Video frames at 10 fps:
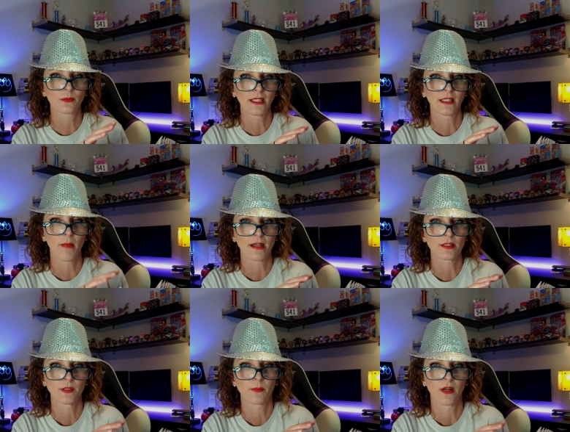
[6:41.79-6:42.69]
reading
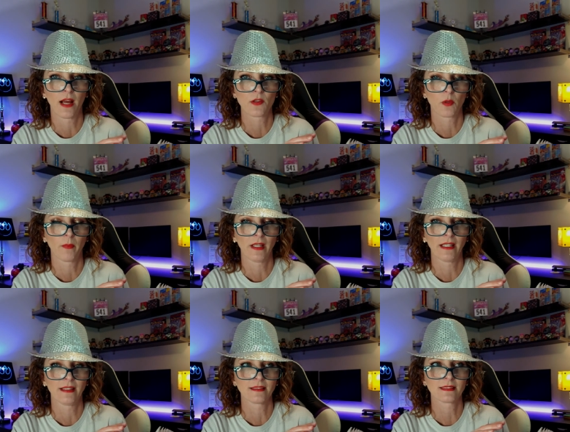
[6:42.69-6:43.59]
about supernatural
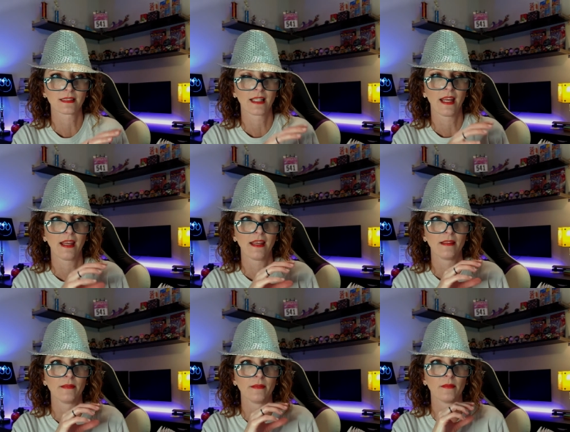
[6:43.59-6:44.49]
beings
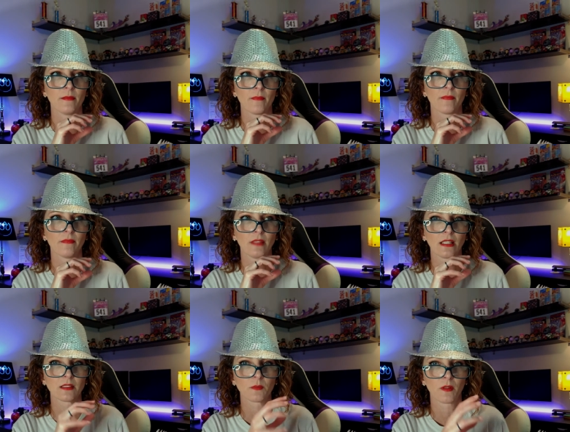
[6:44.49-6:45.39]
and
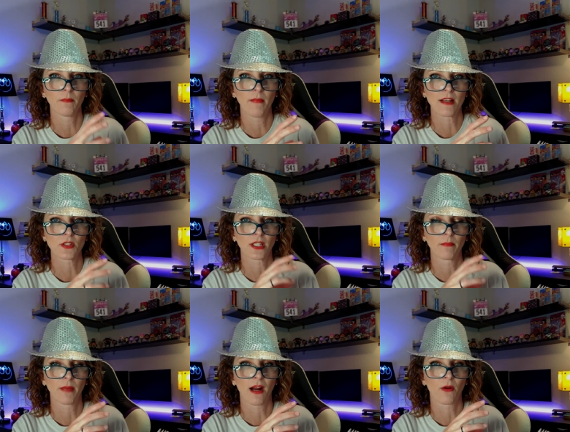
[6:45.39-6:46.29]
things with magic
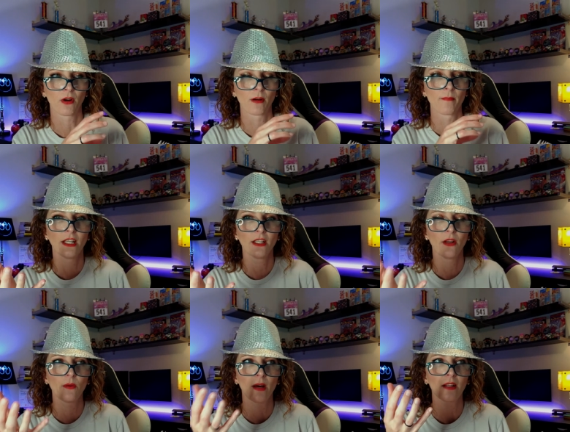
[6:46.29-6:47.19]
and power, you
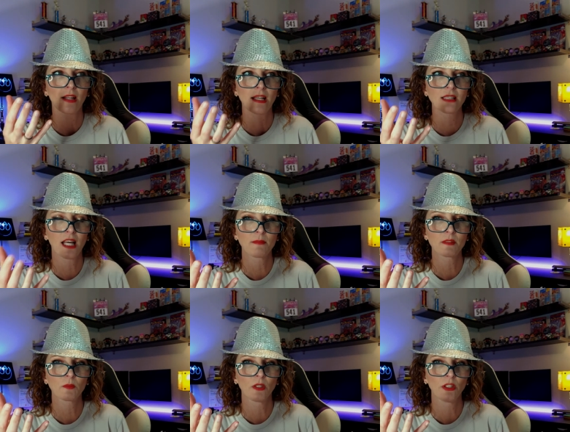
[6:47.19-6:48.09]
know, a lot of
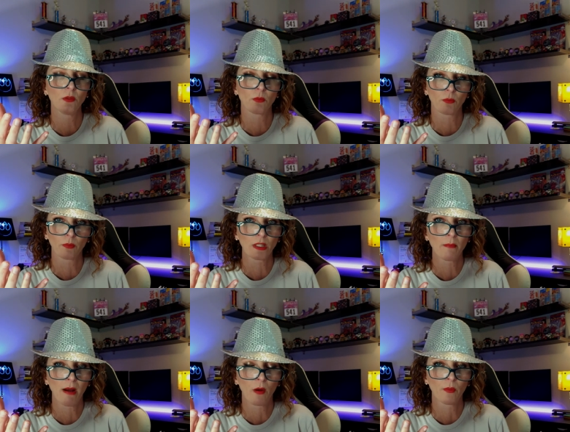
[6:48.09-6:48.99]
times when you read
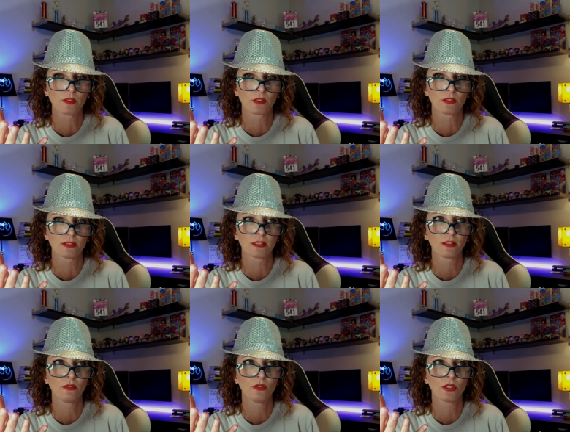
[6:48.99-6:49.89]
about wizards,
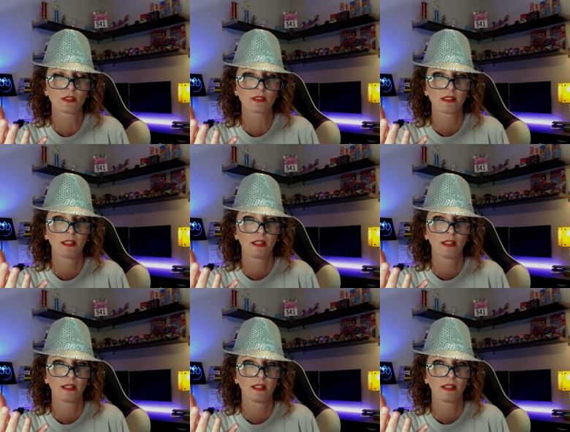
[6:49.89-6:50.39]
you just